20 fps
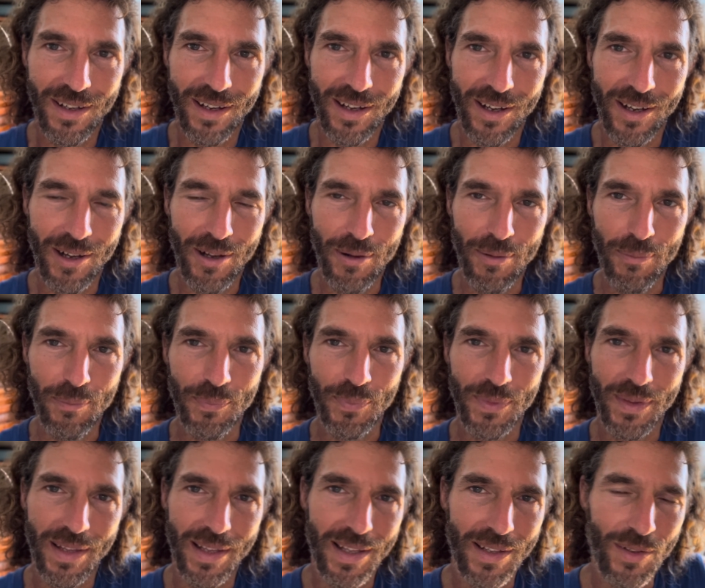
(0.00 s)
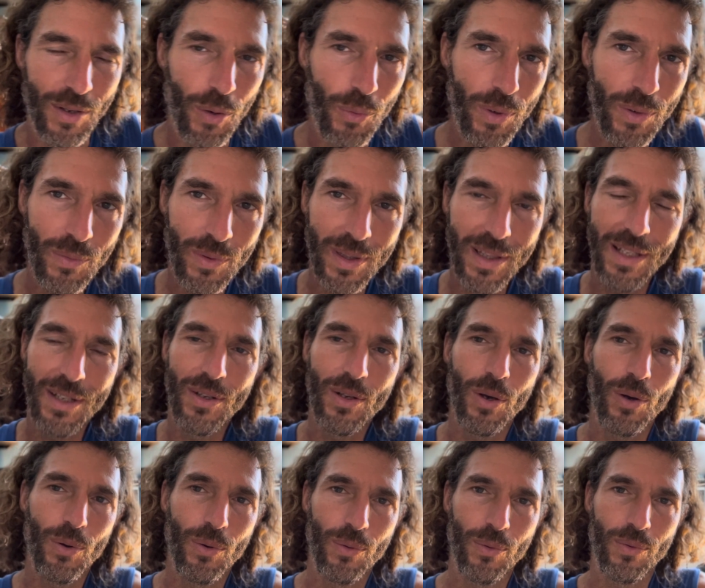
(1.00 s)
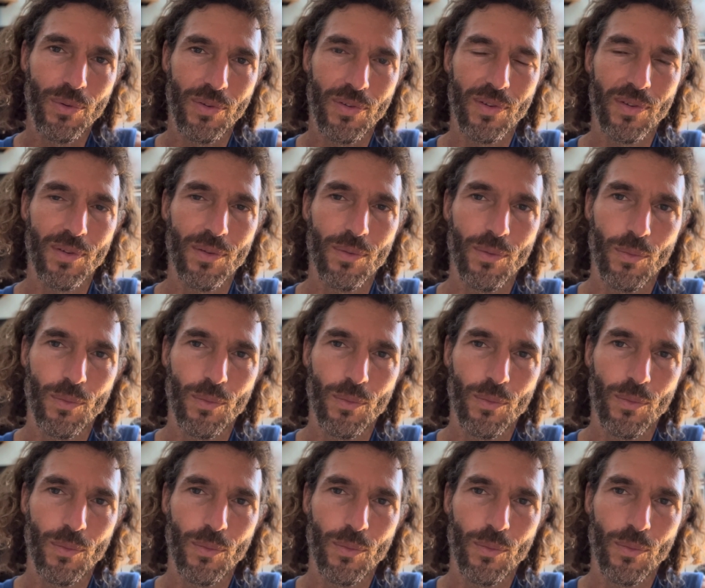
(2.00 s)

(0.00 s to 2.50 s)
No one really knows